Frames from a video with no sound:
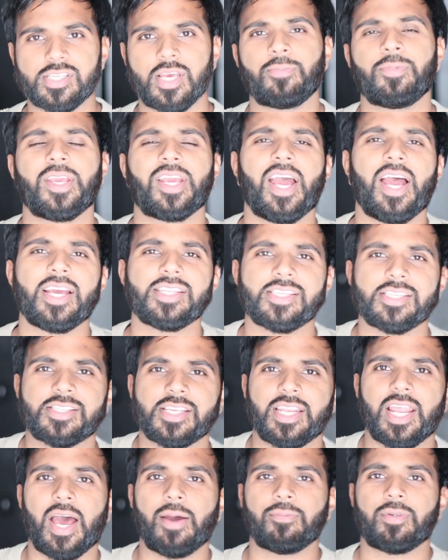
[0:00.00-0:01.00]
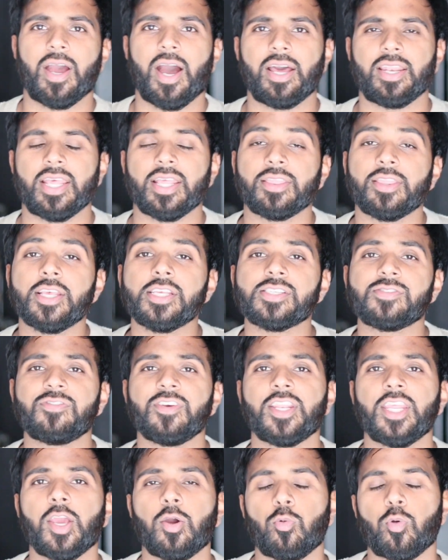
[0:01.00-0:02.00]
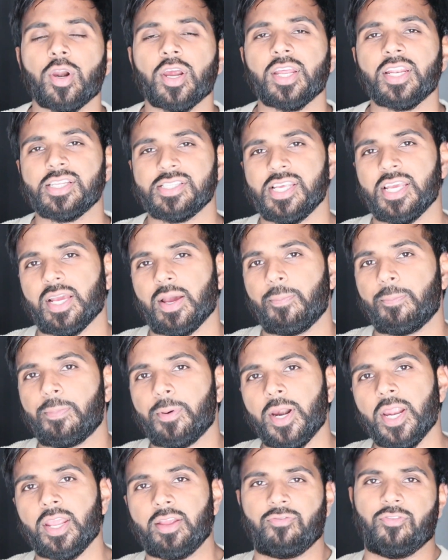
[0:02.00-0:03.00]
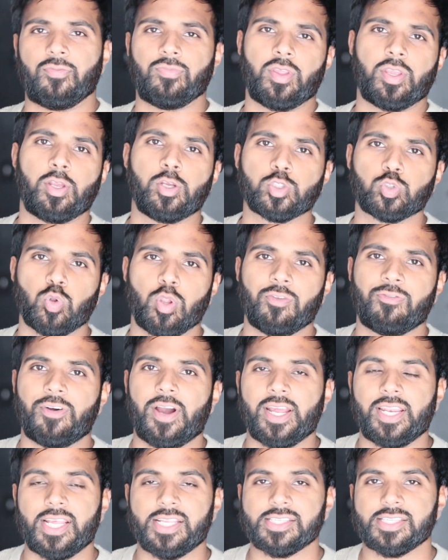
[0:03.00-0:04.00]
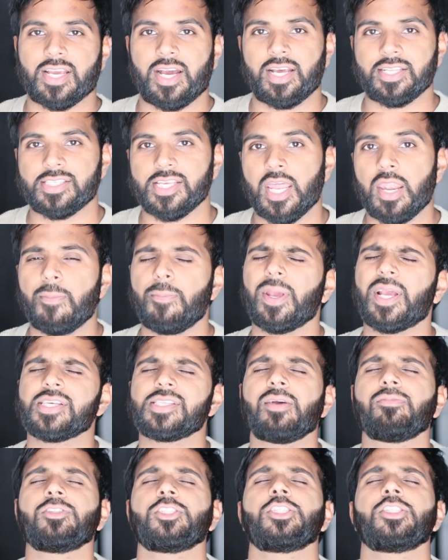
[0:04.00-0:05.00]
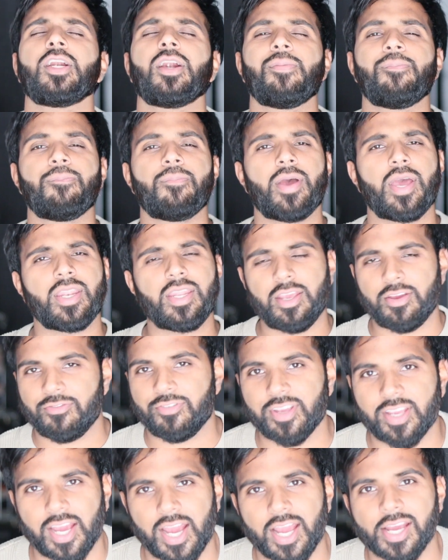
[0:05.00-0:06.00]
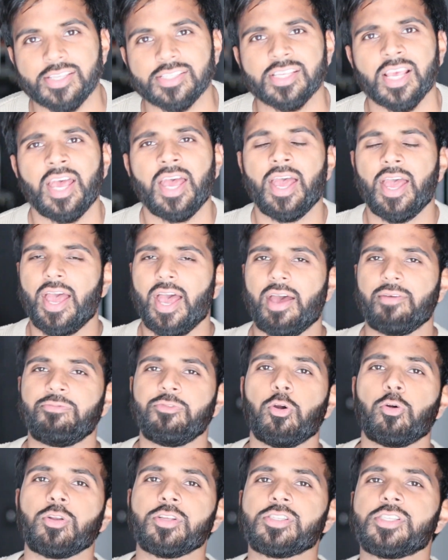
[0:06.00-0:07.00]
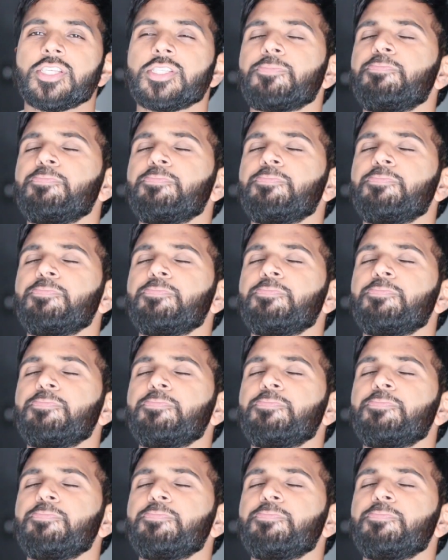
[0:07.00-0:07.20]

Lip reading: up, you guys? It's Anam Khan. In this video, we're going to take a break from the usual finance content because I'm sure many of you guys have noticed this